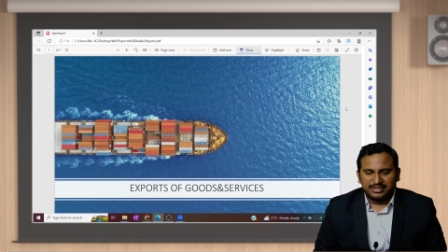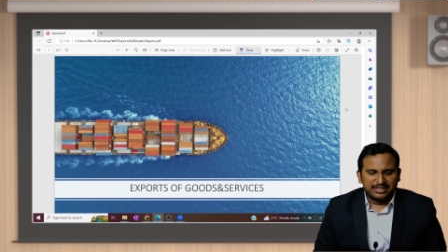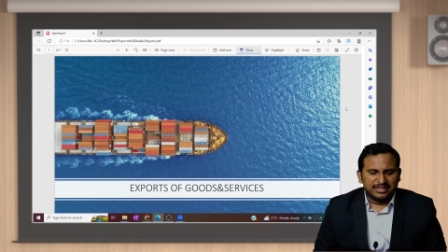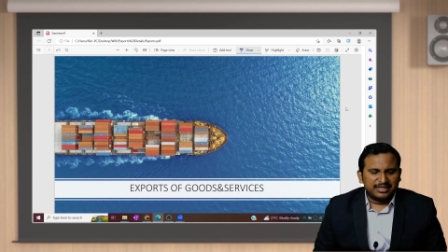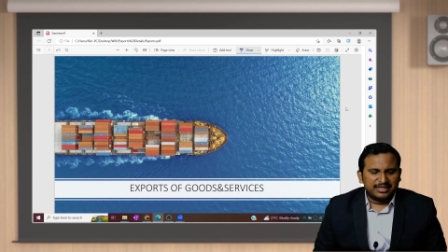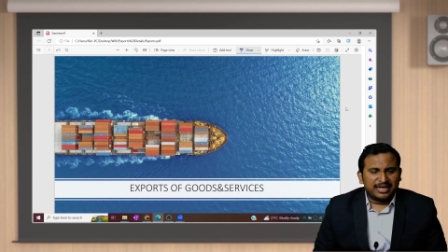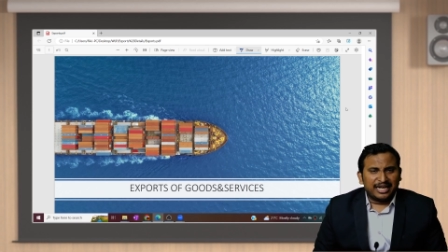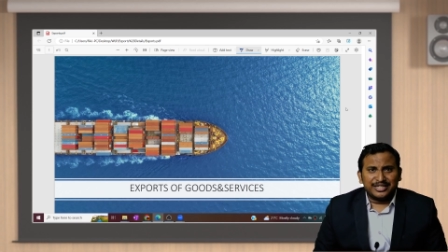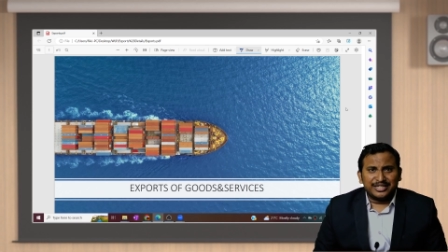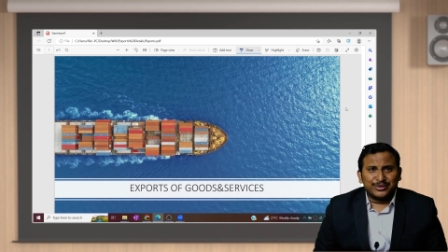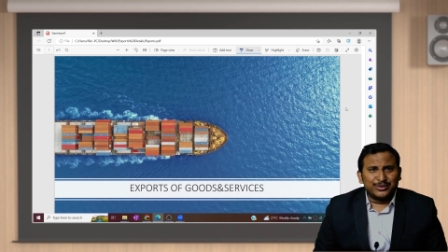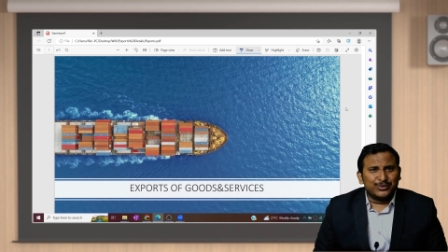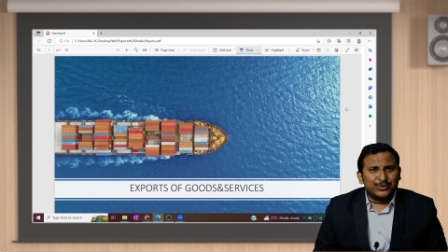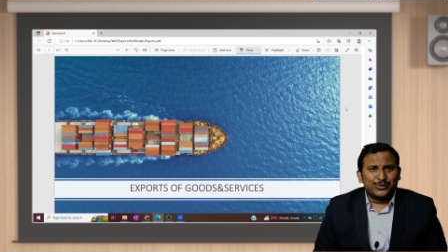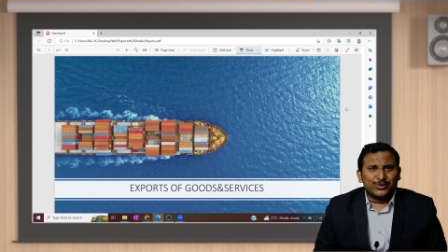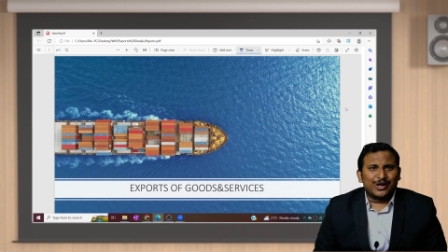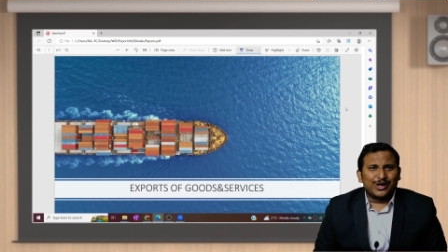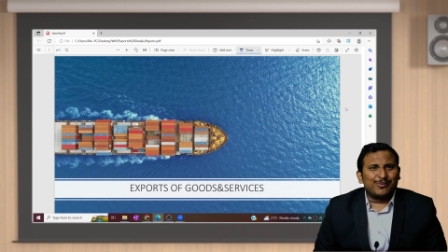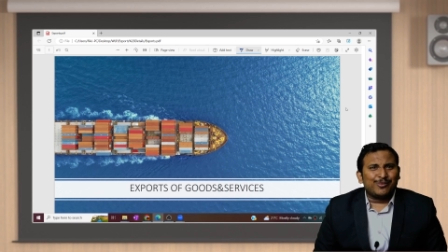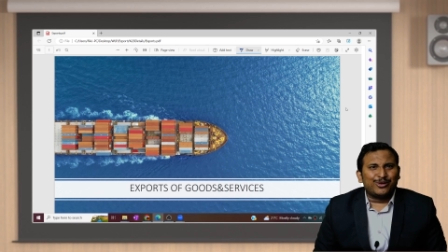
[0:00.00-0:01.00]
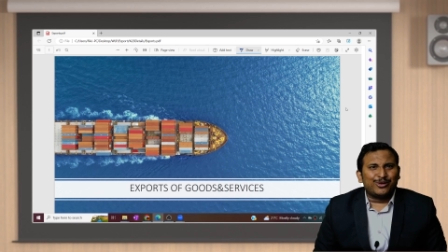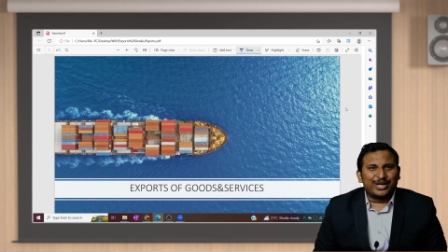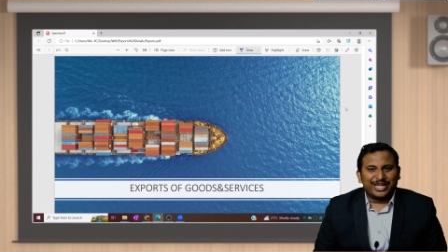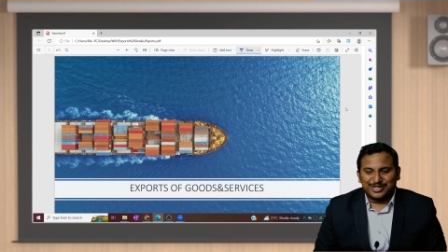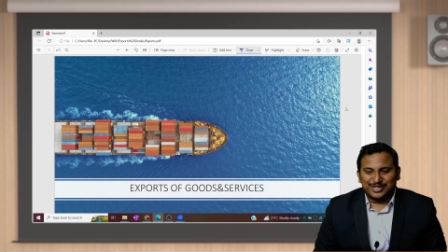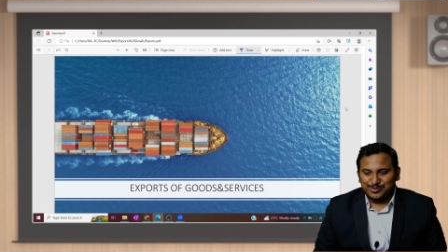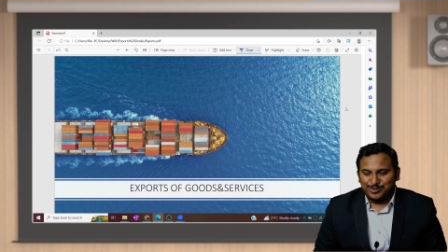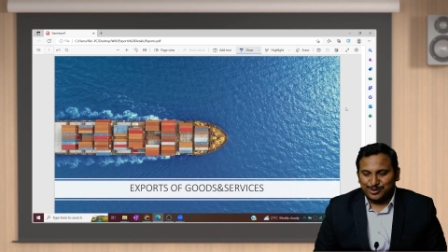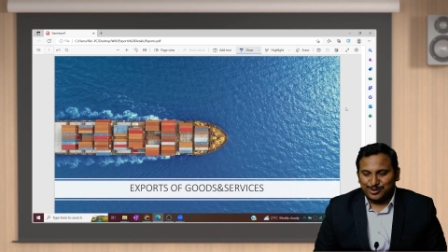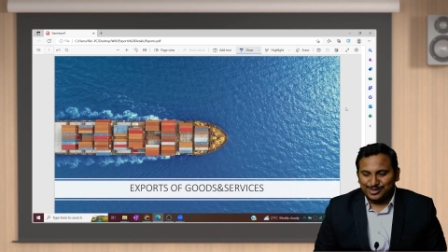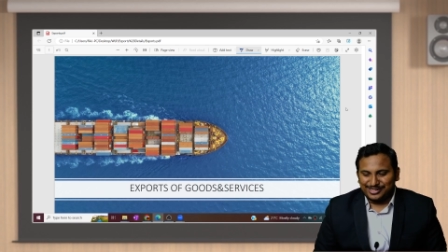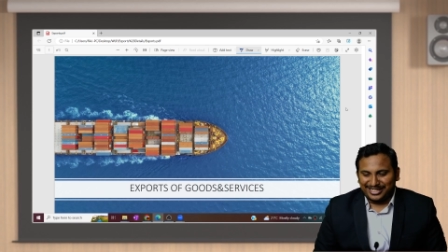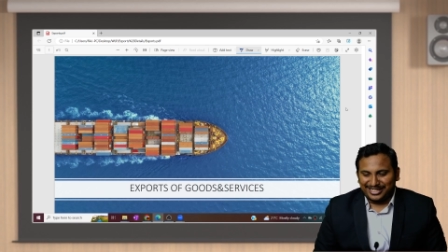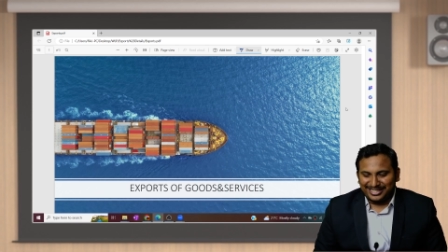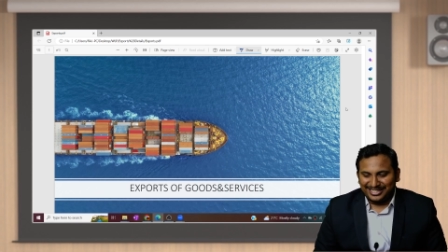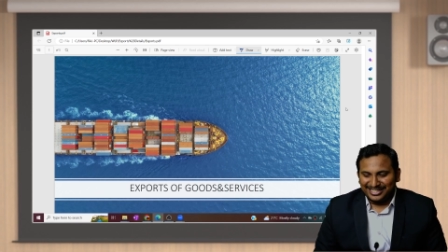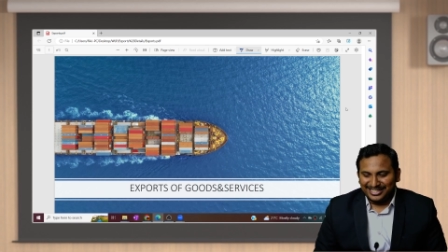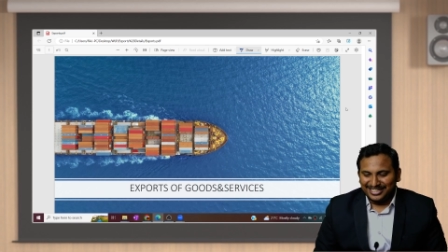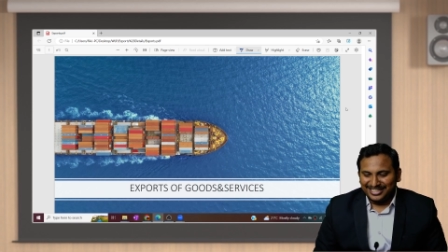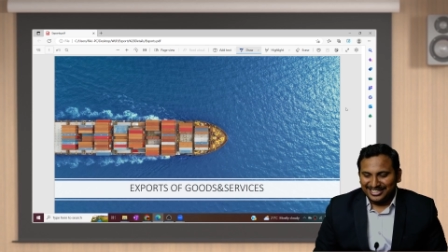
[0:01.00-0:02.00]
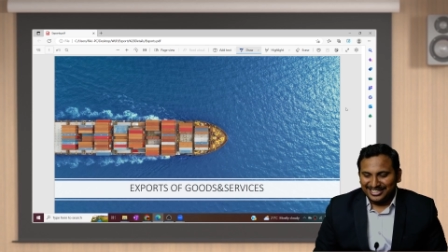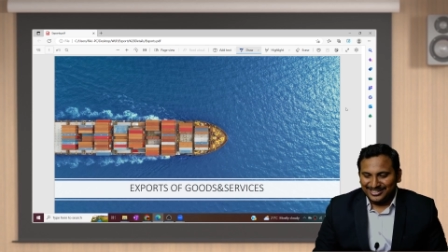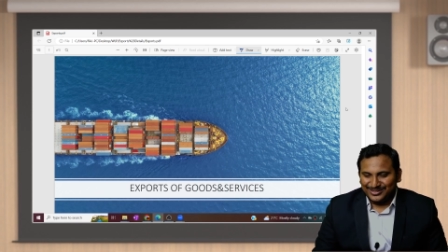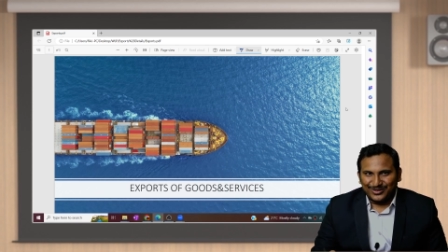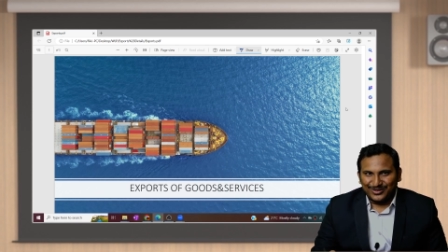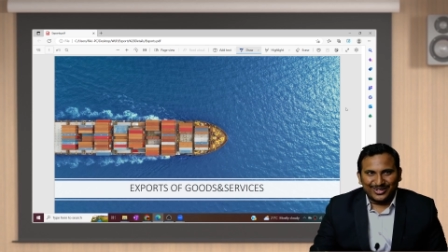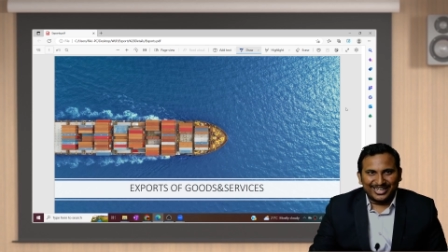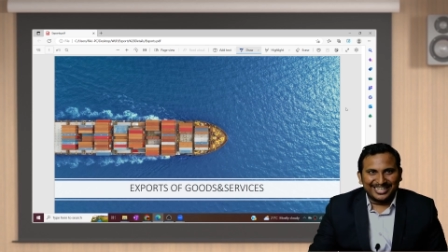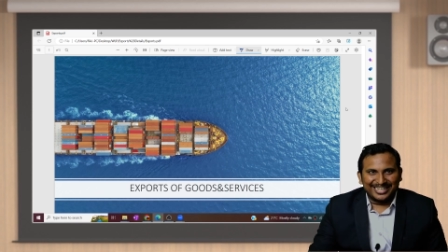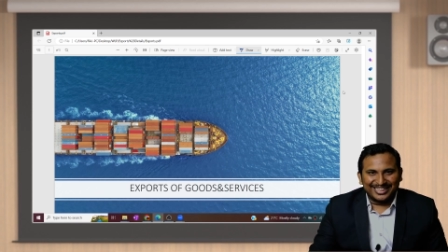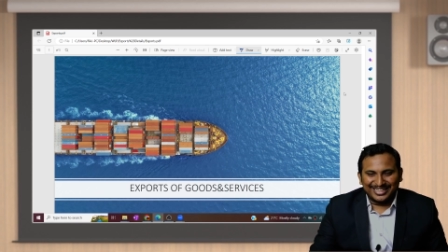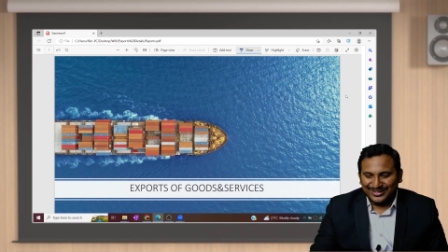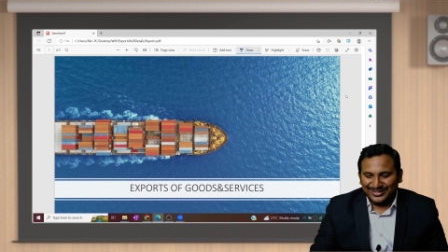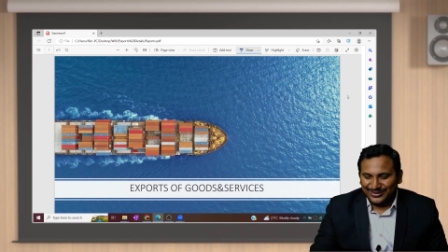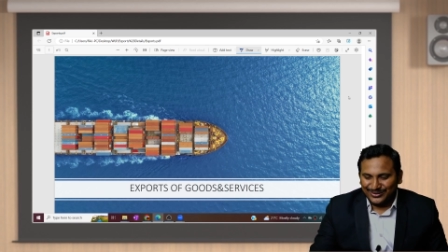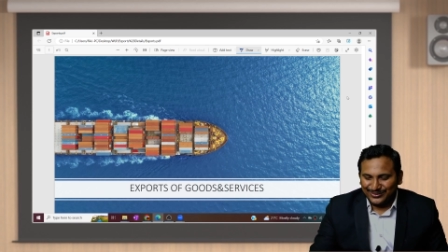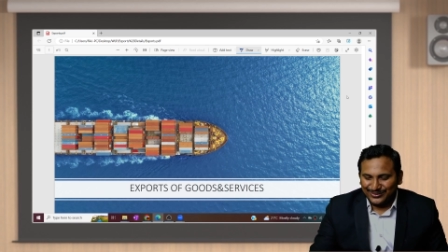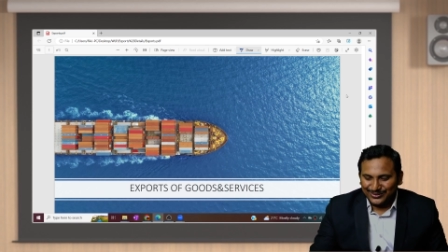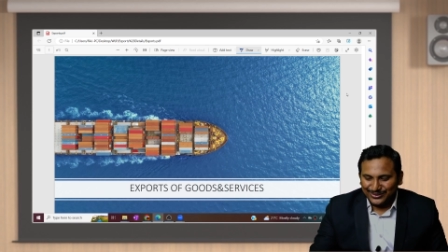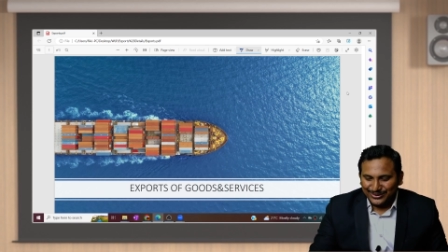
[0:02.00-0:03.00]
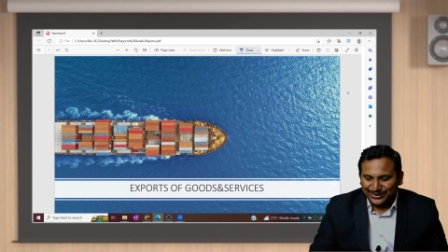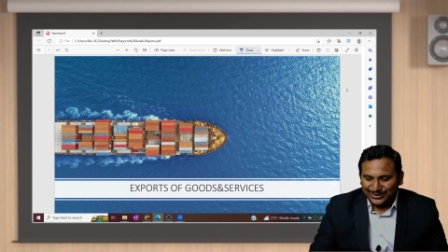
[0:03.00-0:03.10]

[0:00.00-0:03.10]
I think you know about exports, right? It's not anything new.